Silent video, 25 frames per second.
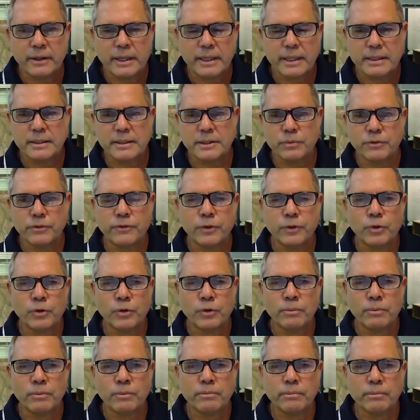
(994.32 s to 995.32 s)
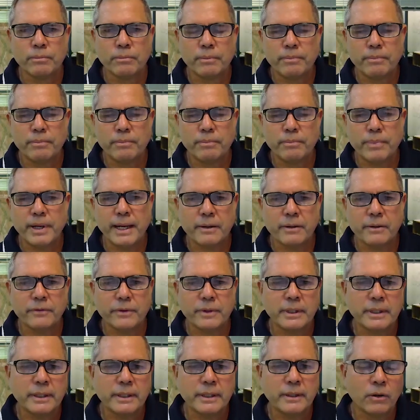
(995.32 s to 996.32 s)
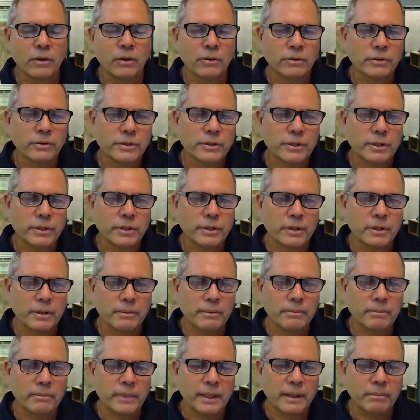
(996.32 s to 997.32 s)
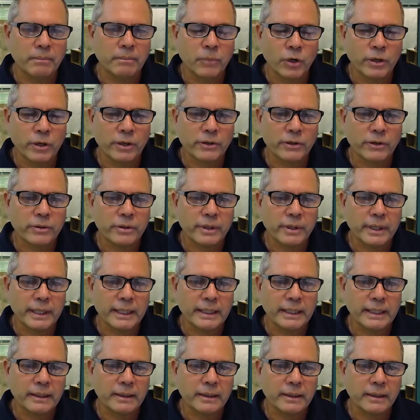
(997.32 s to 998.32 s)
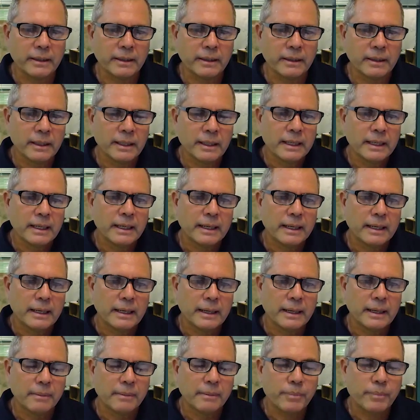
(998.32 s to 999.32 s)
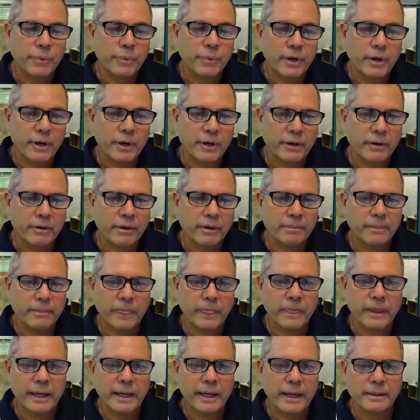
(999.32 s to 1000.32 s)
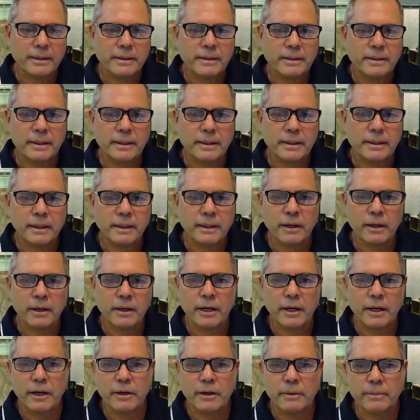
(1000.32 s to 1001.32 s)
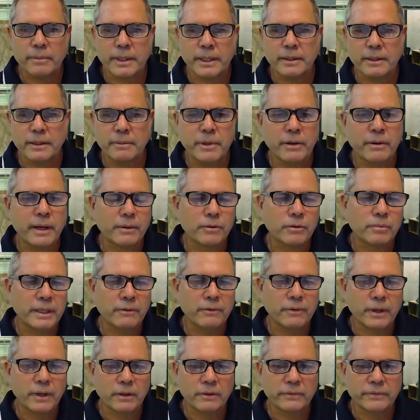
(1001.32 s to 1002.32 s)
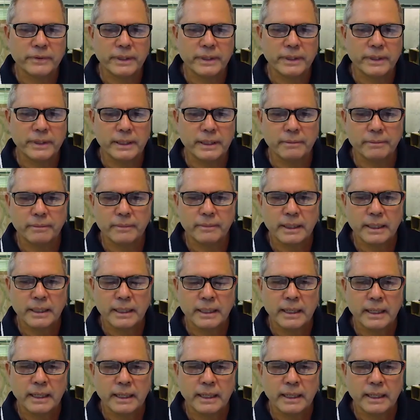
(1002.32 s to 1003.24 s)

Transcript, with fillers: And I guess this would form part of the long-term monitoring program that I hope that the Mirarr could be involved in.